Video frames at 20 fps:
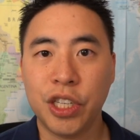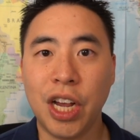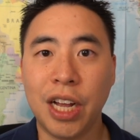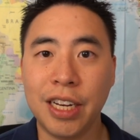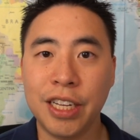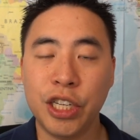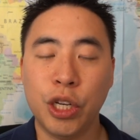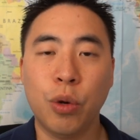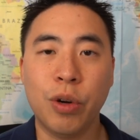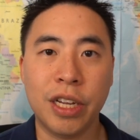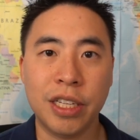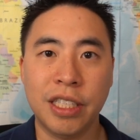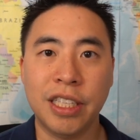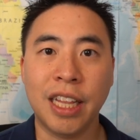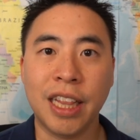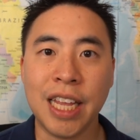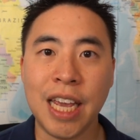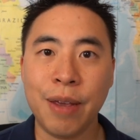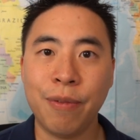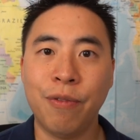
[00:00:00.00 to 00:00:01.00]
actually showed us
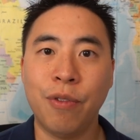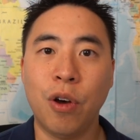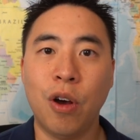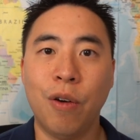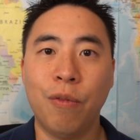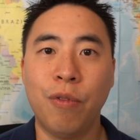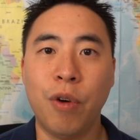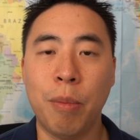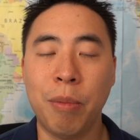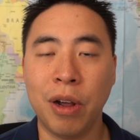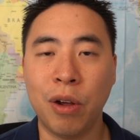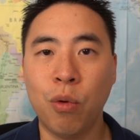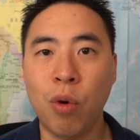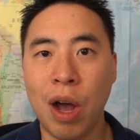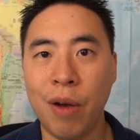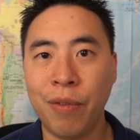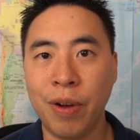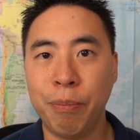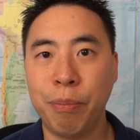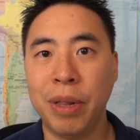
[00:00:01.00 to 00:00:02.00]
the leaf from a
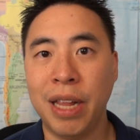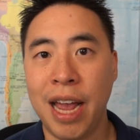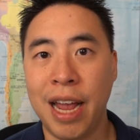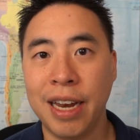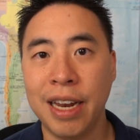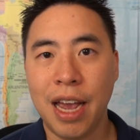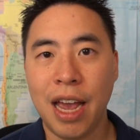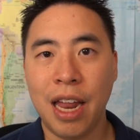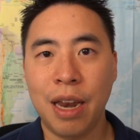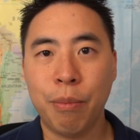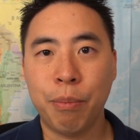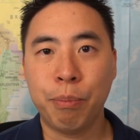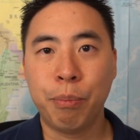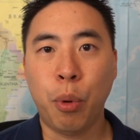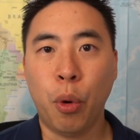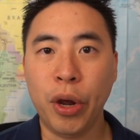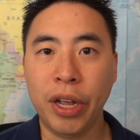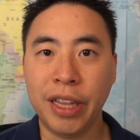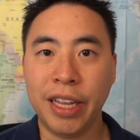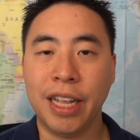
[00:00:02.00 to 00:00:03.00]
guava plant and
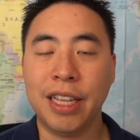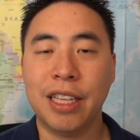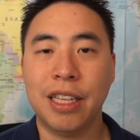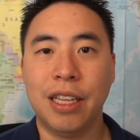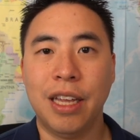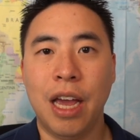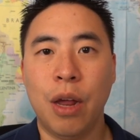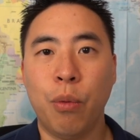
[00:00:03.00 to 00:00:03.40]
boiled it